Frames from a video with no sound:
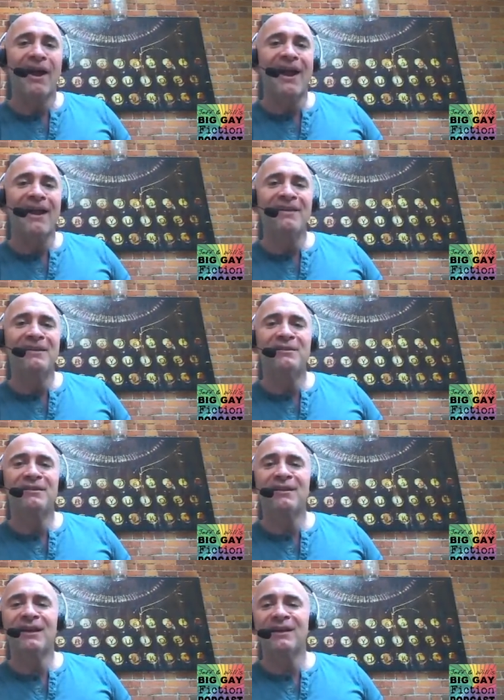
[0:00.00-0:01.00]
And
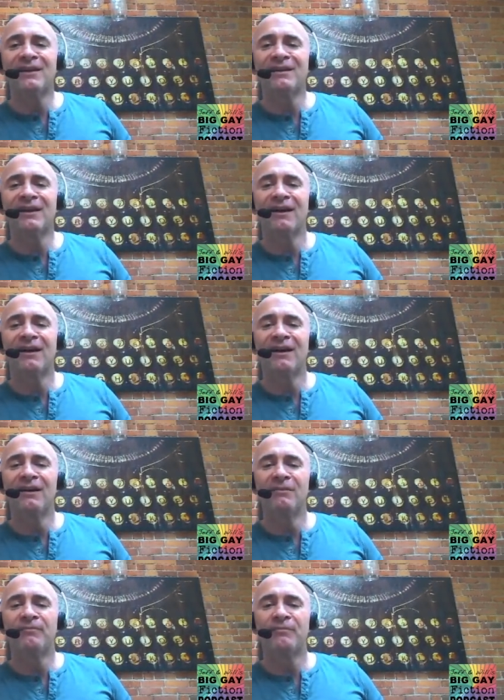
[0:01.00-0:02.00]
they
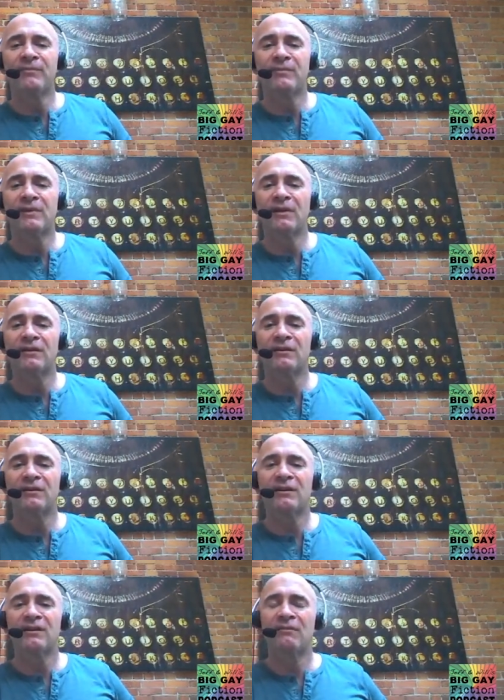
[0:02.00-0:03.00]

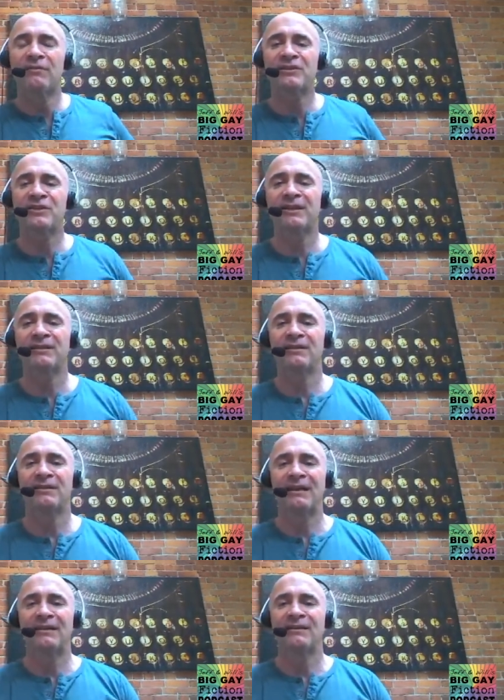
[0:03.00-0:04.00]
eventually
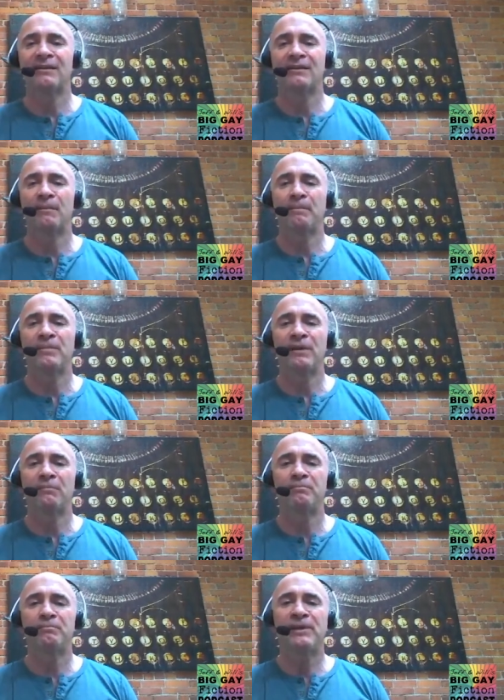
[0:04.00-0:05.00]

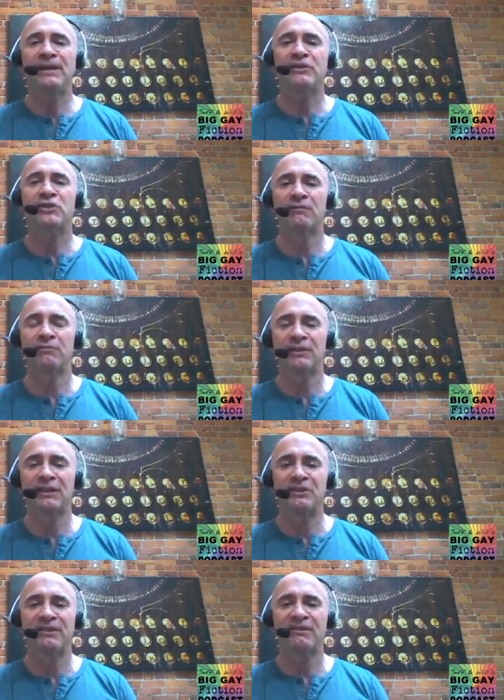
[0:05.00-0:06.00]
the pitch of
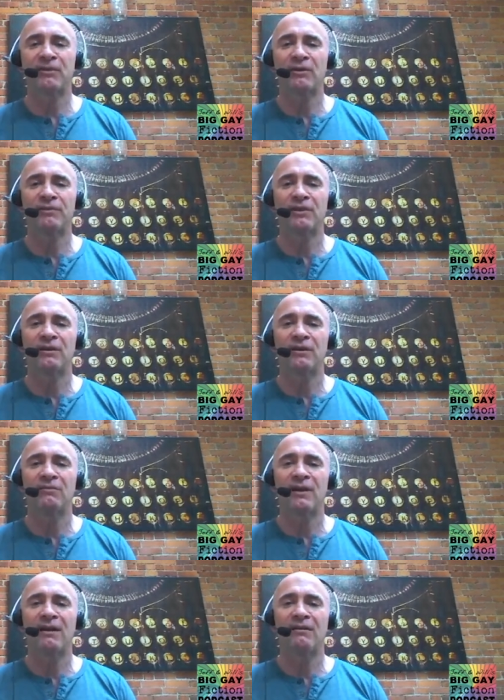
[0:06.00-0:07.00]
religious fervor
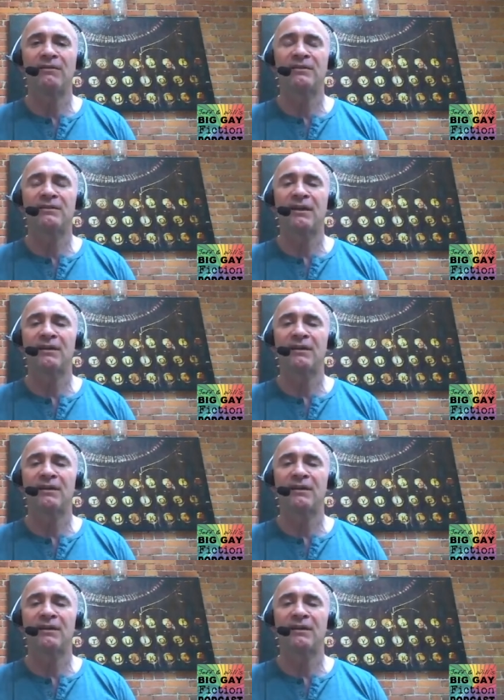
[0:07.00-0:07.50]
around